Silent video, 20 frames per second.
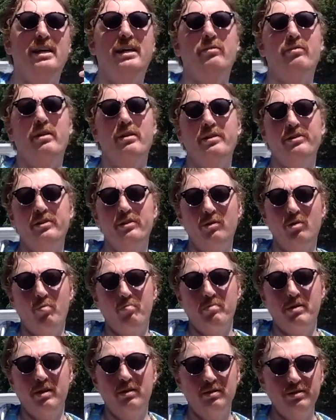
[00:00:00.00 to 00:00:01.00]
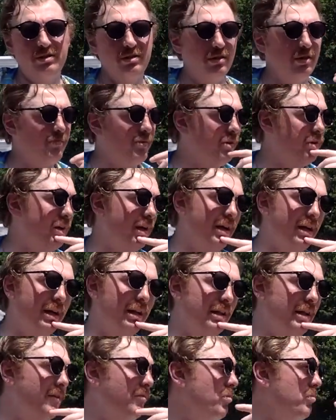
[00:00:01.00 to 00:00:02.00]
wanted to do a little Beatles tribute. I
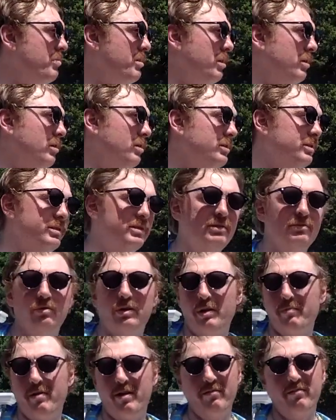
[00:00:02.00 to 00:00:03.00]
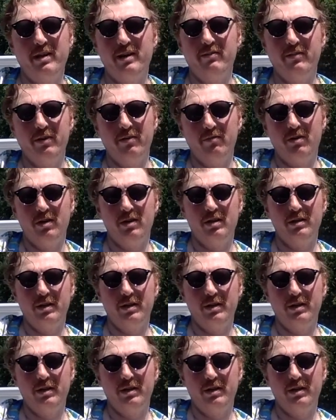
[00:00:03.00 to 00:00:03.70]
love the Beatles. One of my favorite of all,